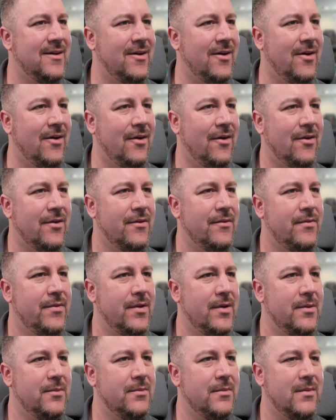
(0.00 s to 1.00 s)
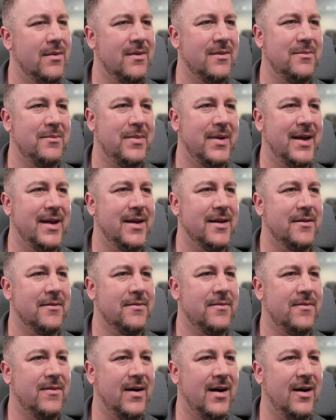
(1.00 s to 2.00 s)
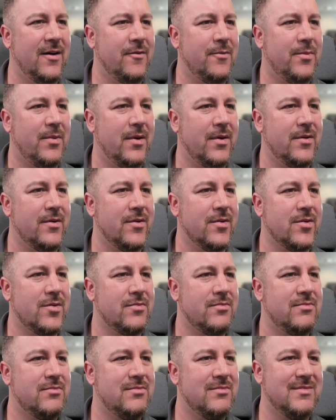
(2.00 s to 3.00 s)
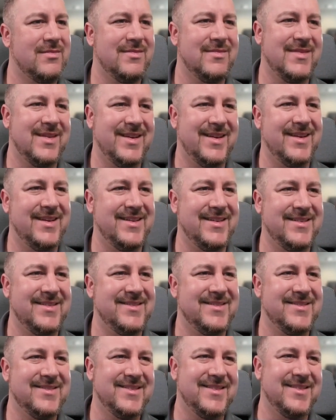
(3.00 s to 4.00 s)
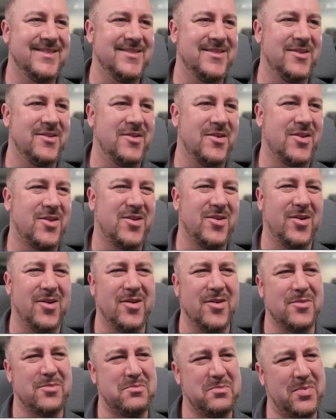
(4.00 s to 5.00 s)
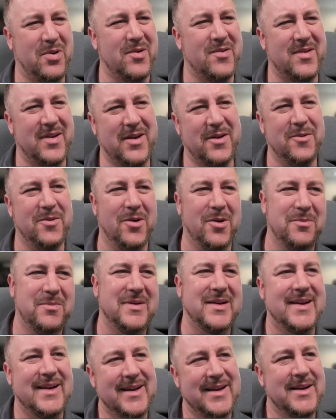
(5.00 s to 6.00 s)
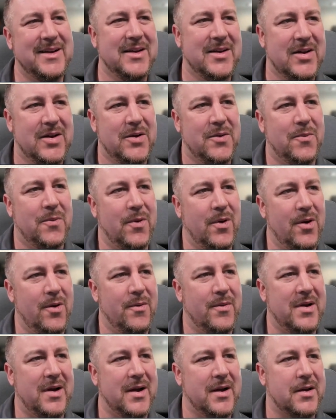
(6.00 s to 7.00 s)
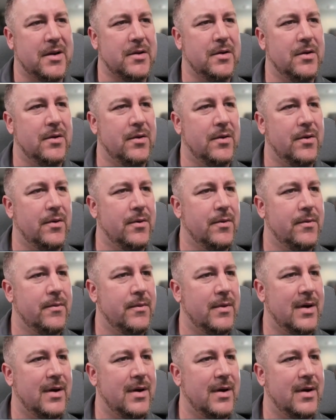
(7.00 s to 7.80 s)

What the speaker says: All of them being 5 points and Saw pushing you up, where would I go?